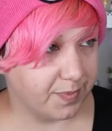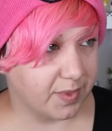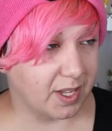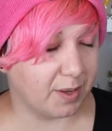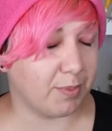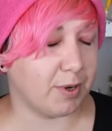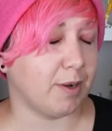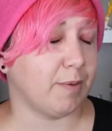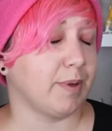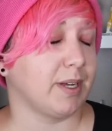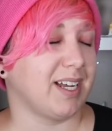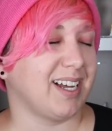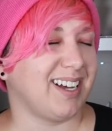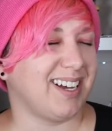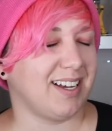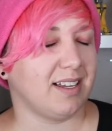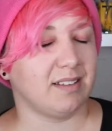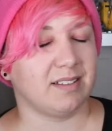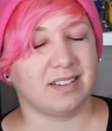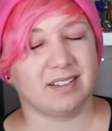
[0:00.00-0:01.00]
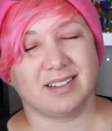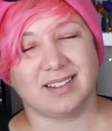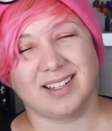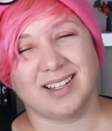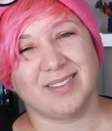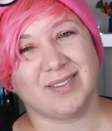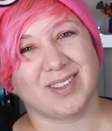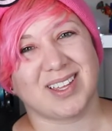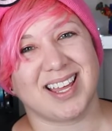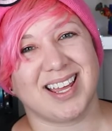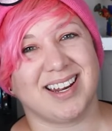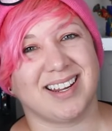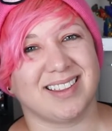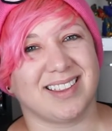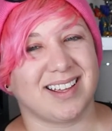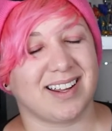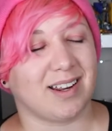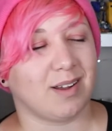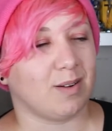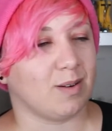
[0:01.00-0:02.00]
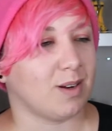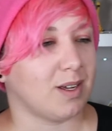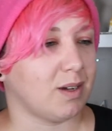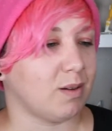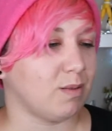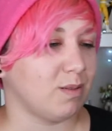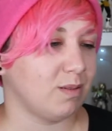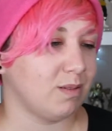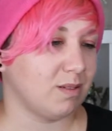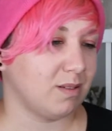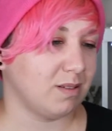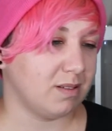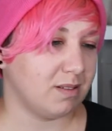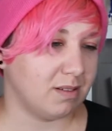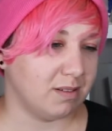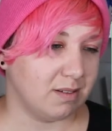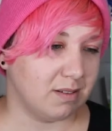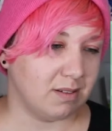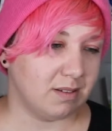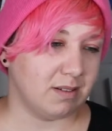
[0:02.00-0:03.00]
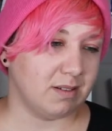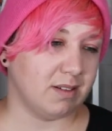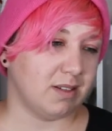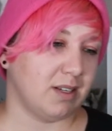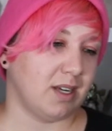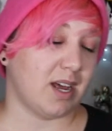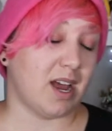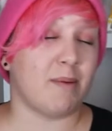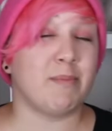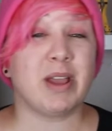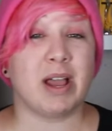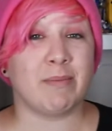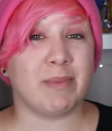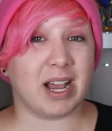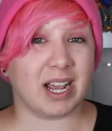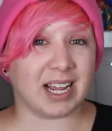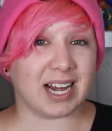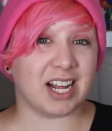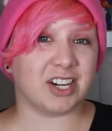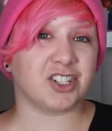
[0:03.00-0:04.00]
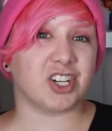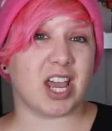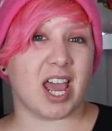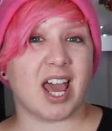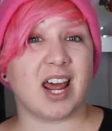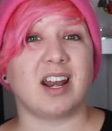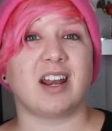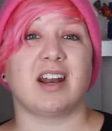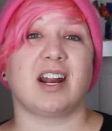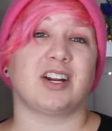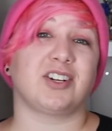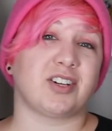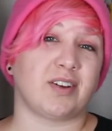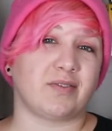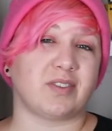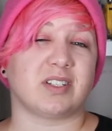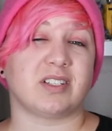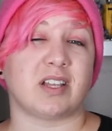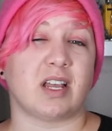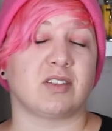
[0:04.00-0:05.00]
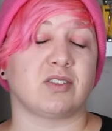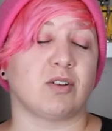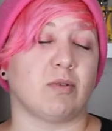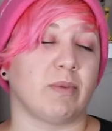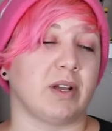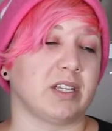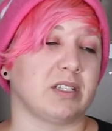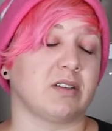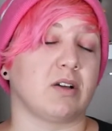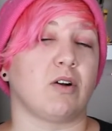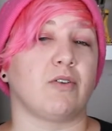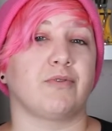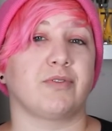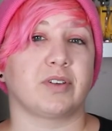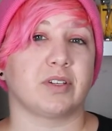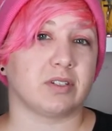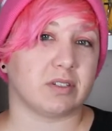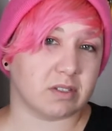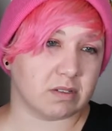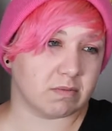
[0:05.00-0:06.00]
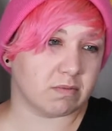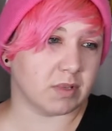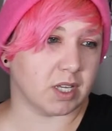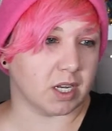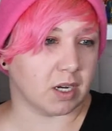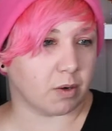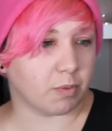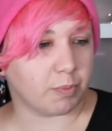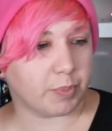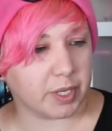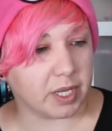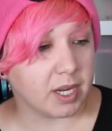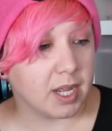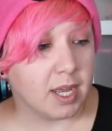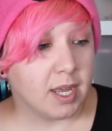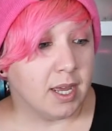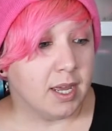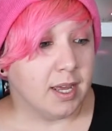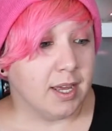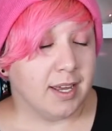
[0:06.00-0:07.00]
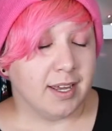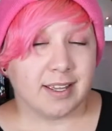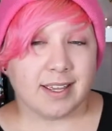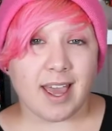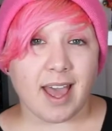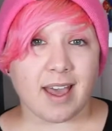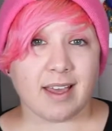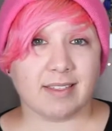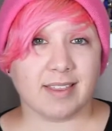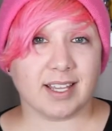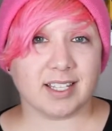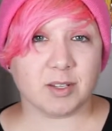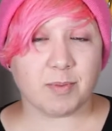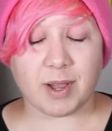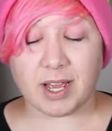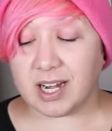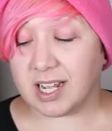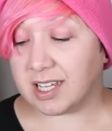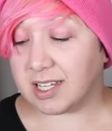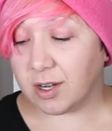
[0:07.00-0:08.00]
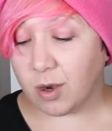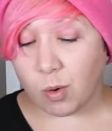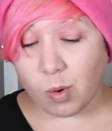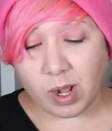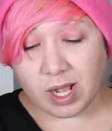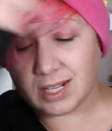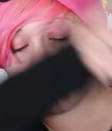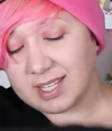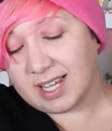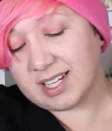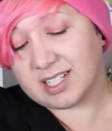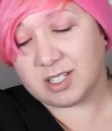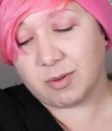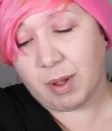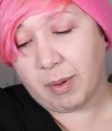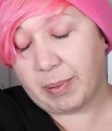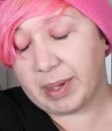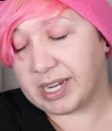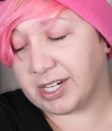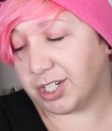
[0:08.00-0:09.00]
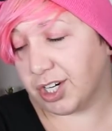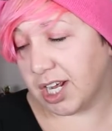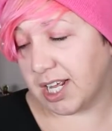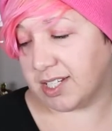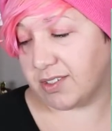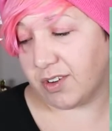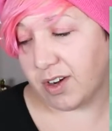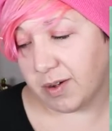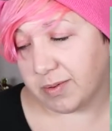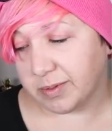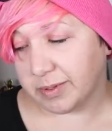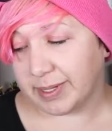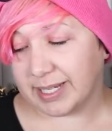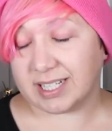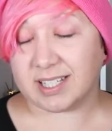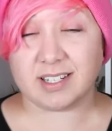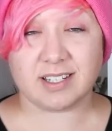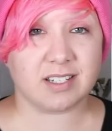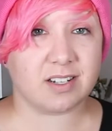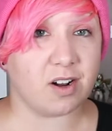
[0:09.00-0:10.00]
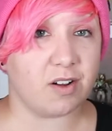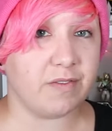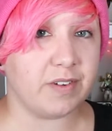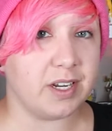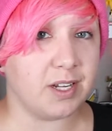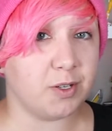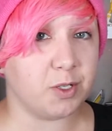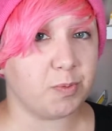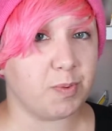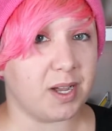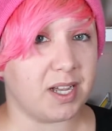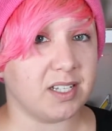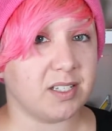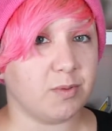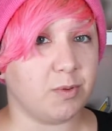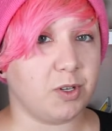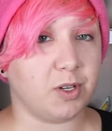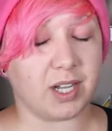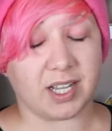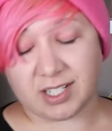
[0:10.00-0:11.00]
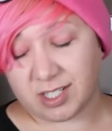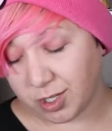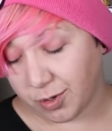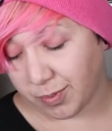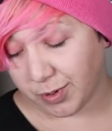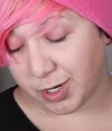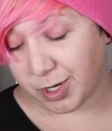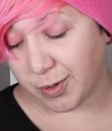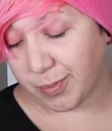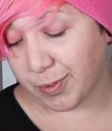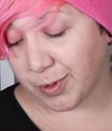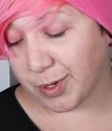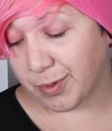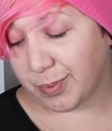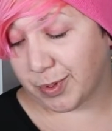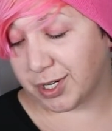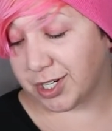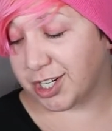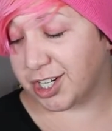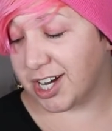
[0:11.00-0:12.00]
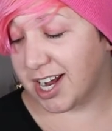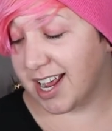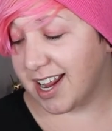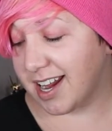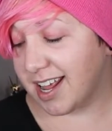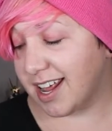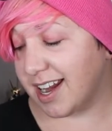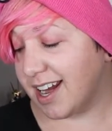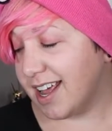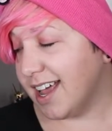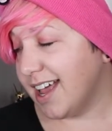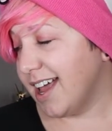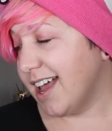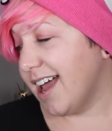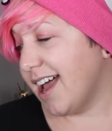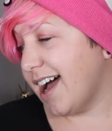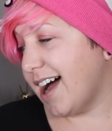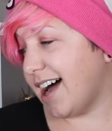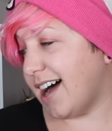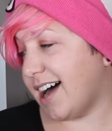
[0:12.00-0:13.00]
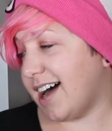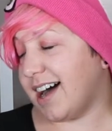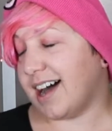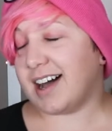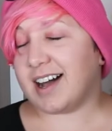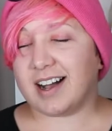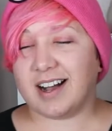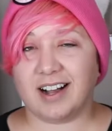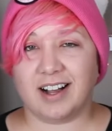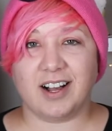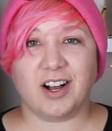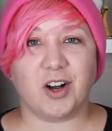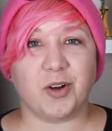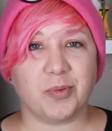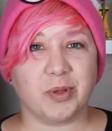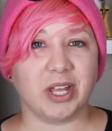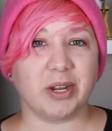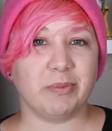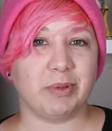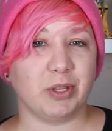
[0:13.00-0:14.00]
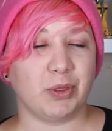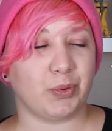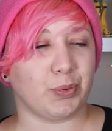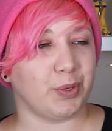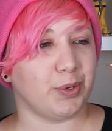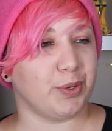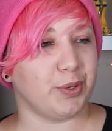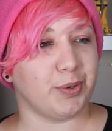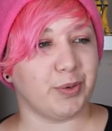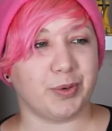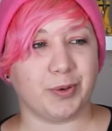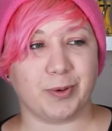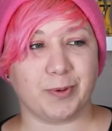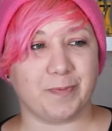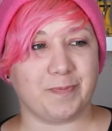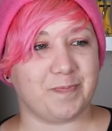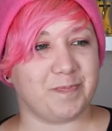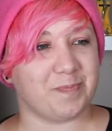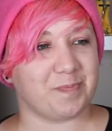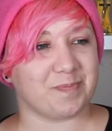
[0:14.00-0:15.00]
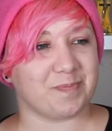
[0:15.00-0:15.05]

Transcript: I'm probably, I have to edit that out now. I mean, I'm not going to actually edit it, I just have to censor myself, because, you know, but, yeah, that's about it. You know what, thanks to my Patreons for helping make this and all videos possible. I super duper appreciate it, help get me through.